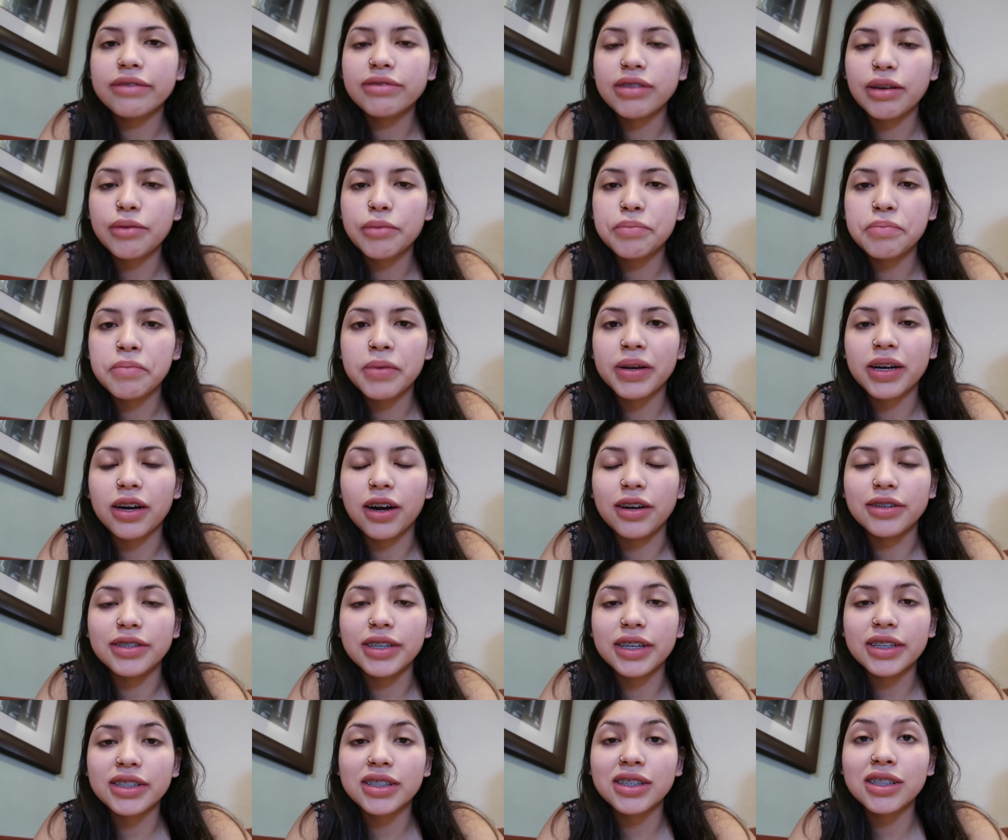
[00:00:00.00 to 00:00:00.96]
I have time for my
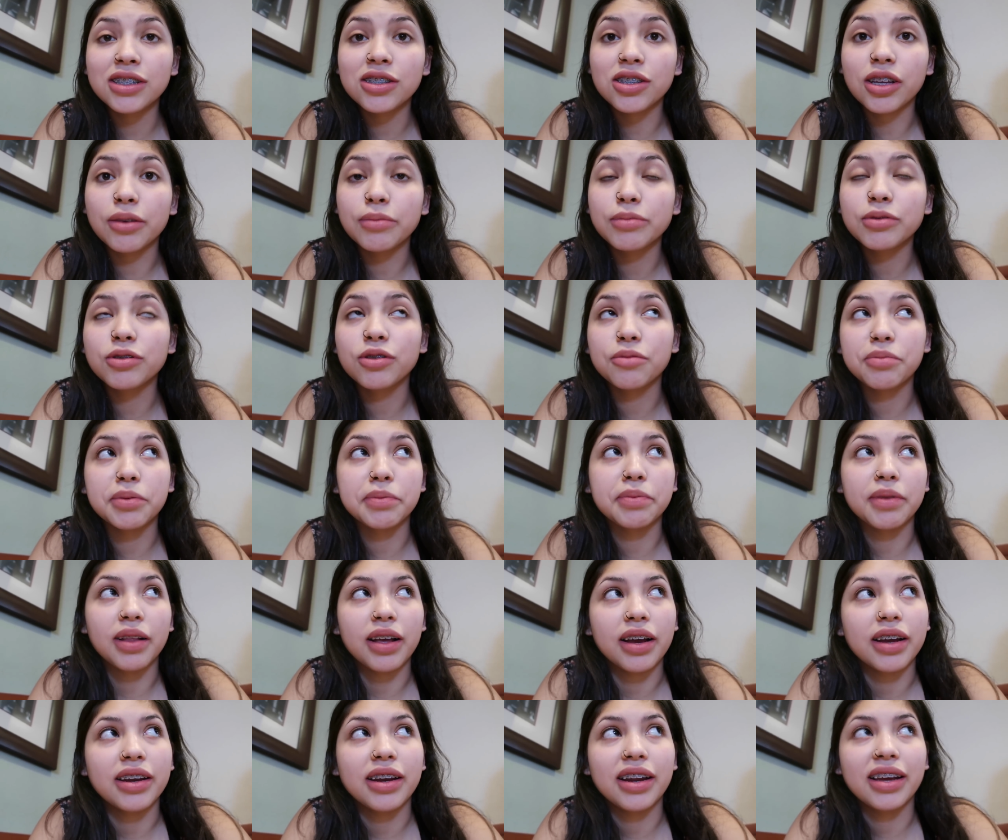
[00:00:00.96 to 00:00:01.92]
contacts in, so I'm super
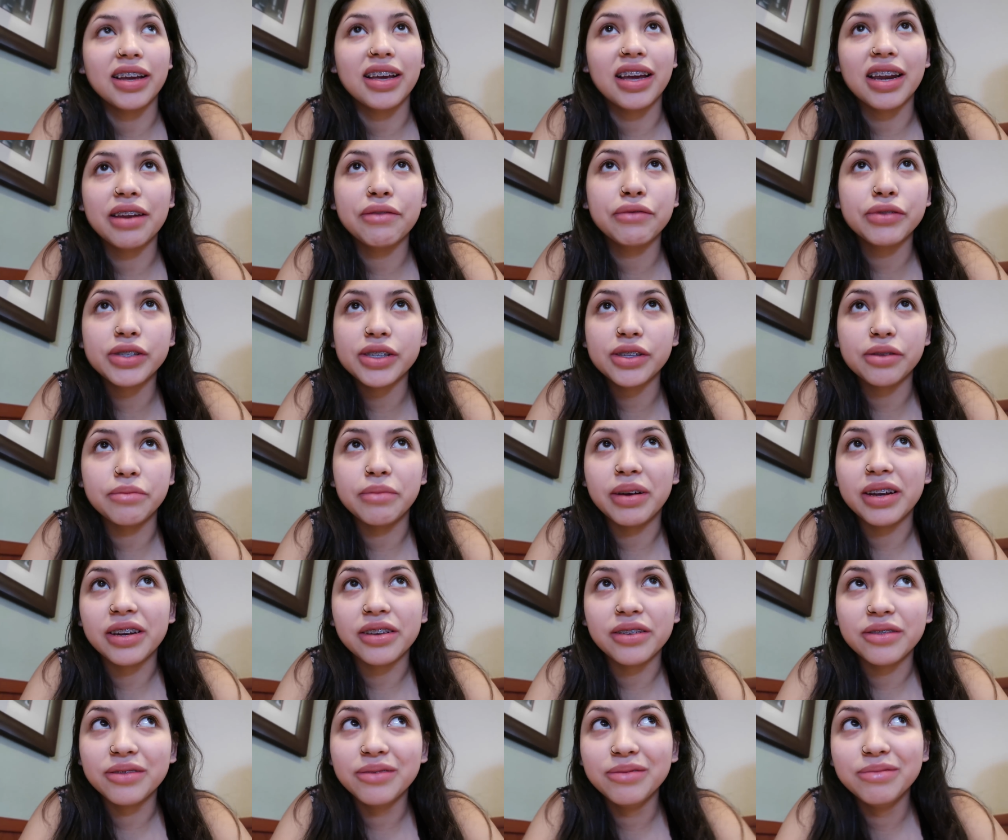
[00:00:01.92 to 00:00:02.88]
blind. I can't even see the
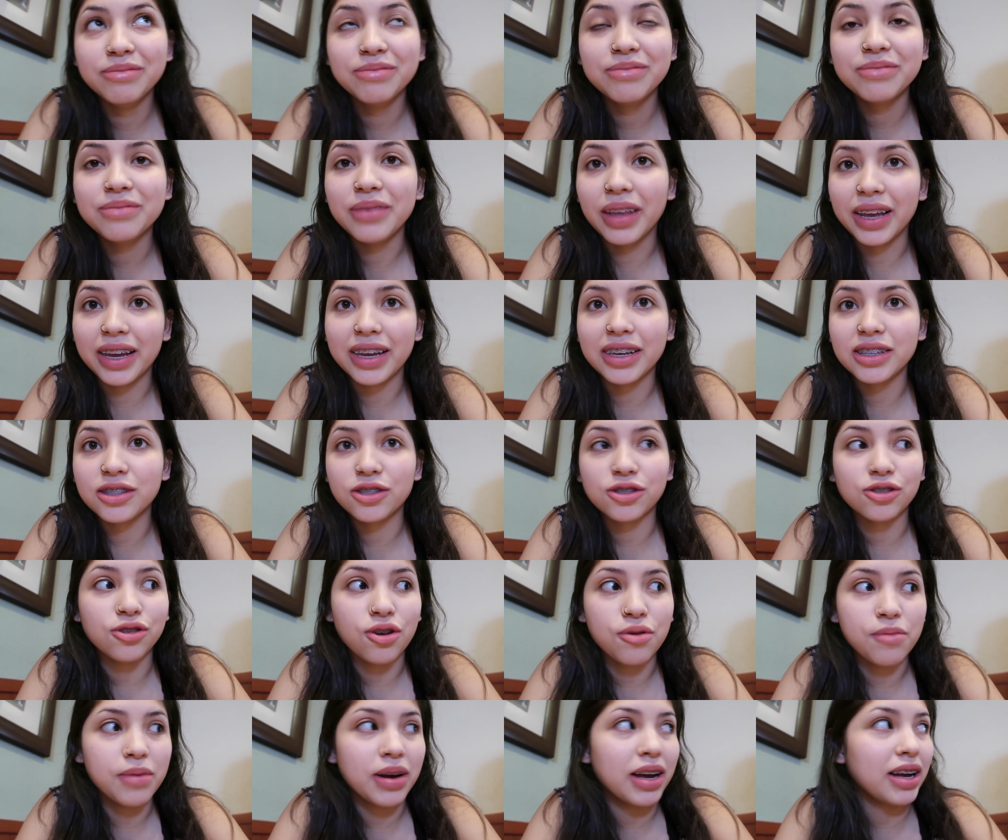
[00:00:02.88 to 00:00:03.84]
menu. Like, it's
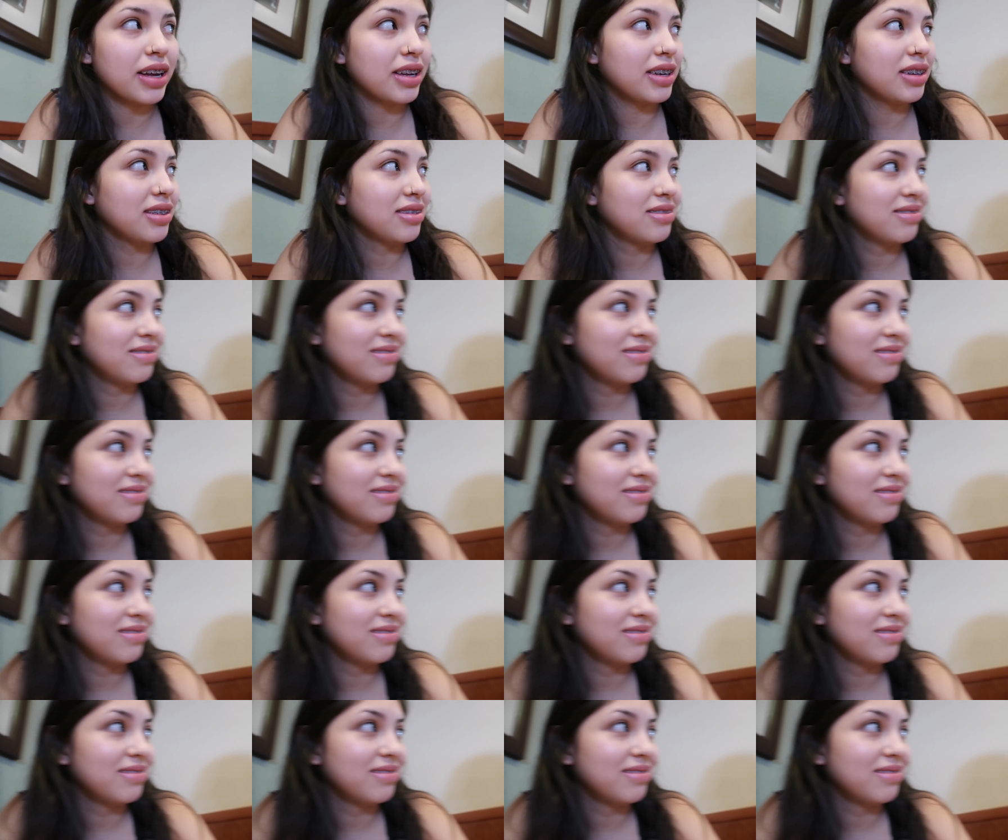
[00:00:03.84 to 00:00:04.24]
so bad.